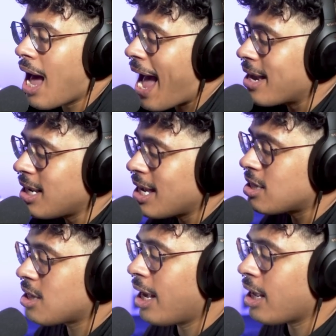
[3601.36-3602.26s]
and
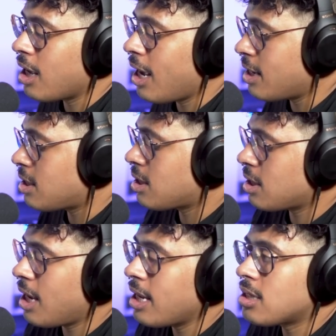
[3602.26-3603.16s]
it's like
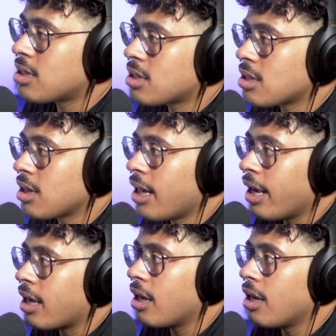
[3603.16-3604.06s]
it's it's
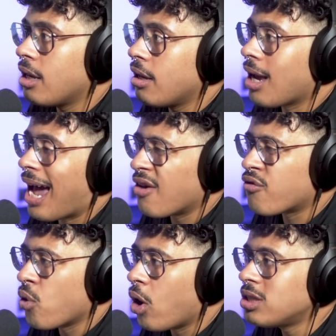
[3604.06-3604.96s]
like kind
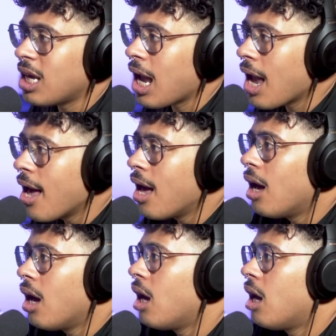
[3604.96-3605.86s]
of rotting
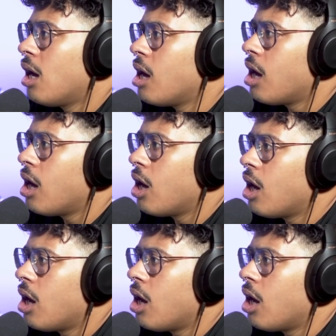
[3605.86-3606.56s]
only a